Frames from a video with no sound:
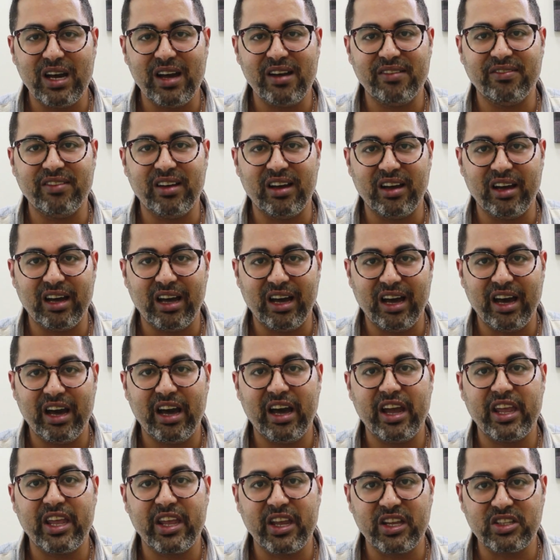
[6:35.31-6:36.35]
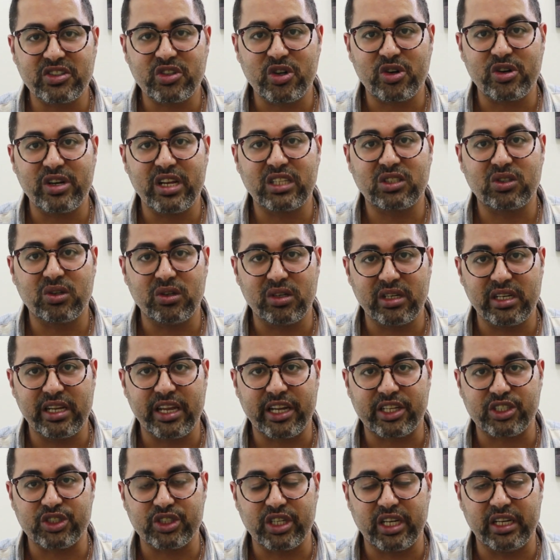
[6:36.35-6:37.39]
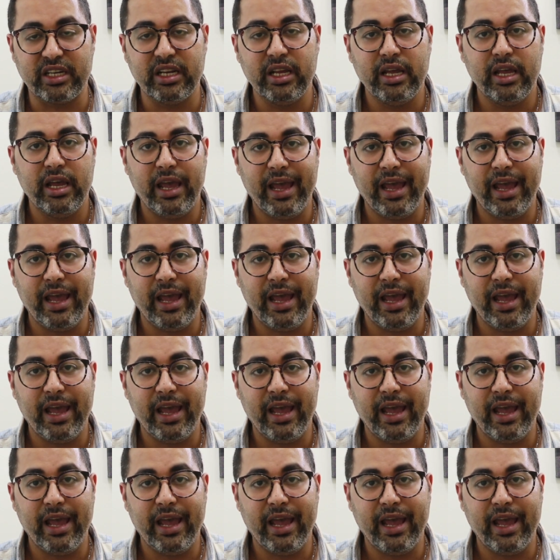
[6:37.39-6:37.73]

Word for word: have a high internet connection